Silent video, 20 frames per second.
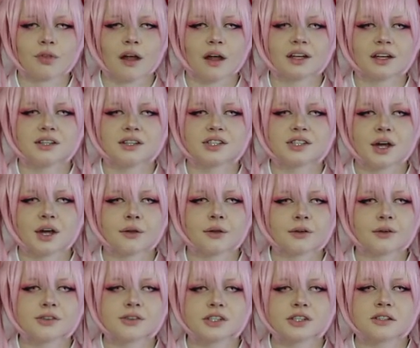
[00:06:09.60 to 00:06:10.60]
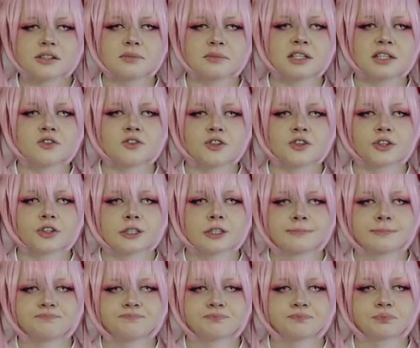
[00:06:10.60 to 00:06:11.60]
I can tell there's cinnamon and
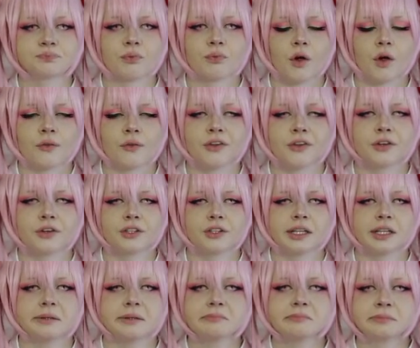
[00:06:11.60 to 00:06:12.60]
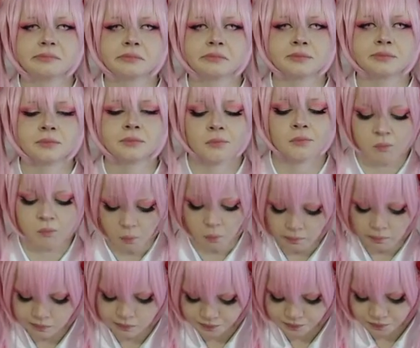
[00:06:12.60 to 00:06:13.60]
sugar on the cookie.
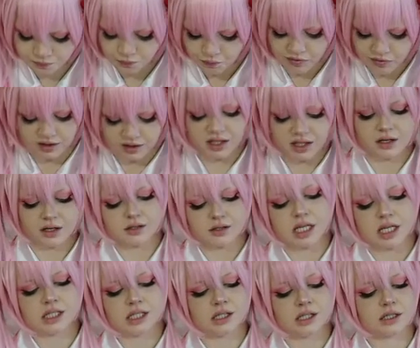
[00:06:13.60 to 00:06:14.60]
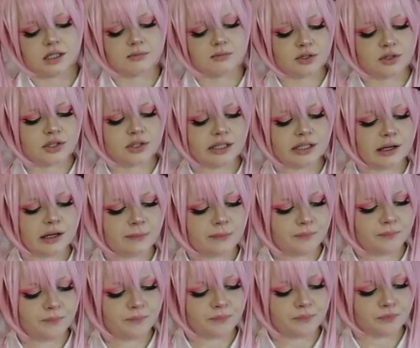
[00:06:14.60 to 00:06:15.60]
I can't taste it as much as I
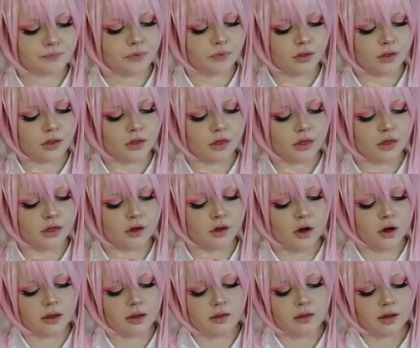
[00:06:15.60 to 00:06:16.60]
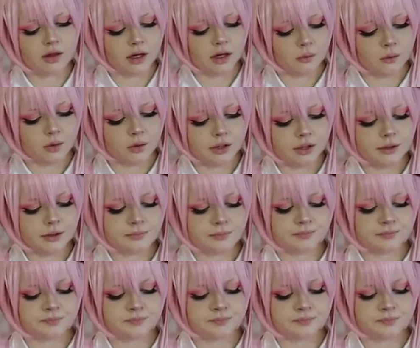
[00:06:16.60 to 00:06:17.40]
thought that I would,